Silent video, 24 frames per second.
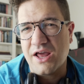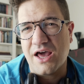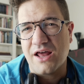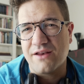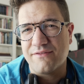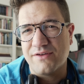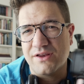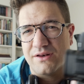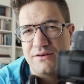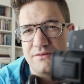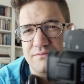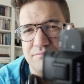out
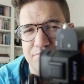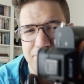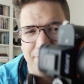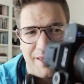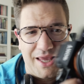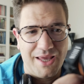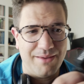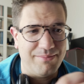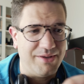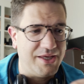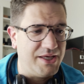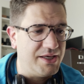of it,
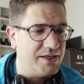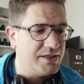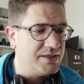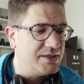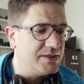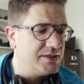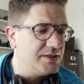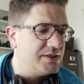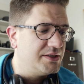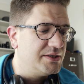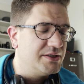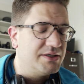maybe.
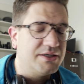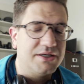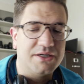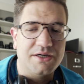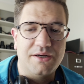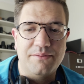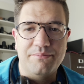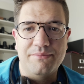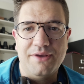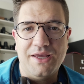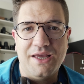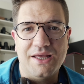
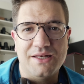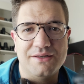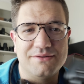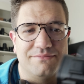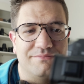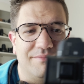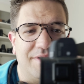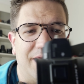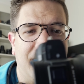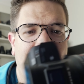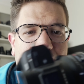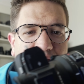
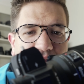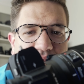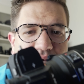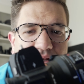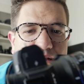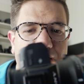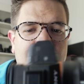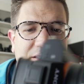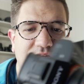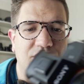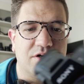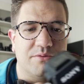And
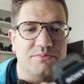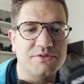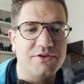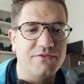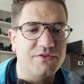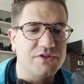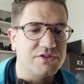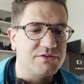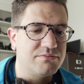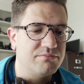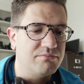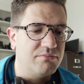in terms of
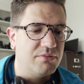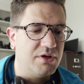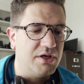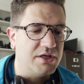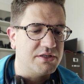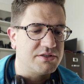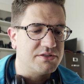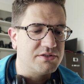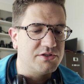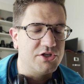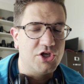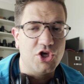
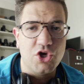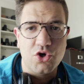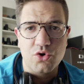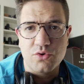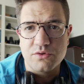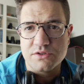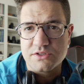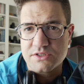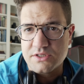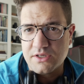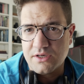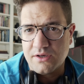its
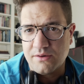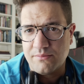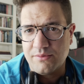use,